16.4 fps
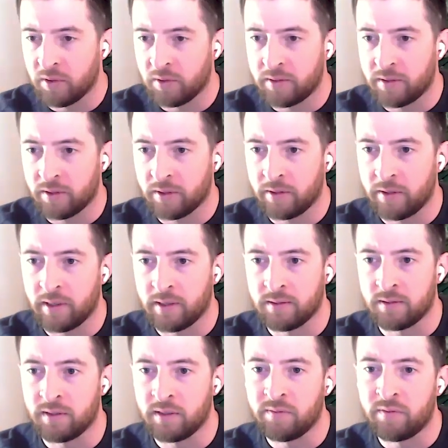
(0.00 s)
military
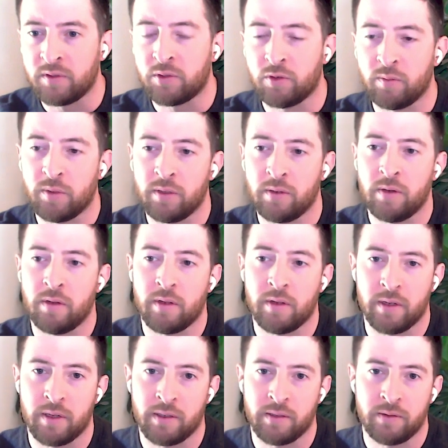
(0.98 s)
as an infantryman,
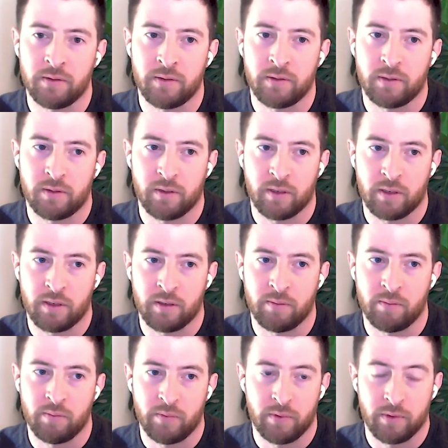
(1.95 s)
and uh,